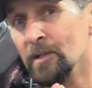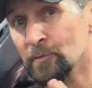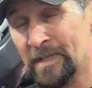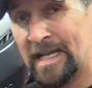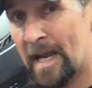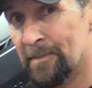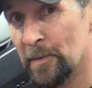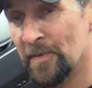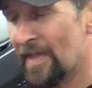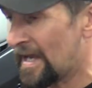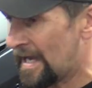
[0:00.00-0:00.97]
Really happy
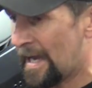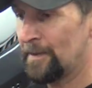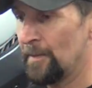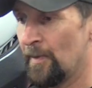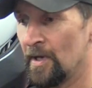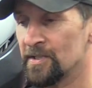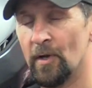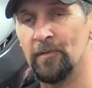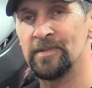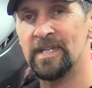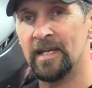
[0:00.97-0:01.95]
with that, happy to pass that
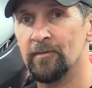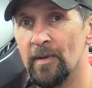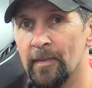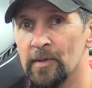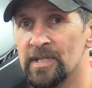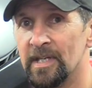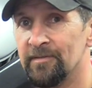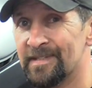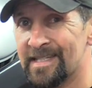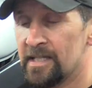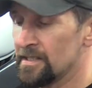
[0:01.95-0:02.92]
off and take it for MOT
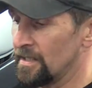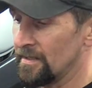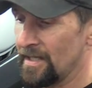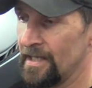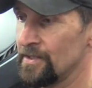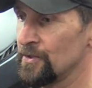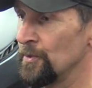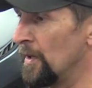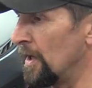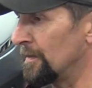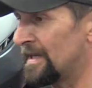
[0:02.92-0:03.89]
for testing. That is
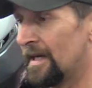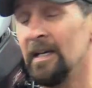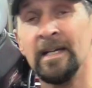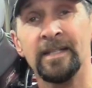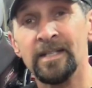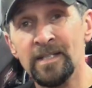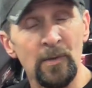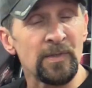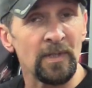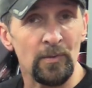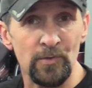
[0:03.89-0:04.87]
superb. Now, there's
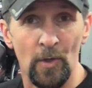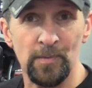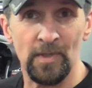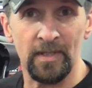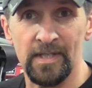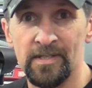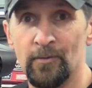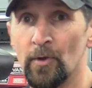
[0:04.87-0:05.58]
loads of little jobs like this.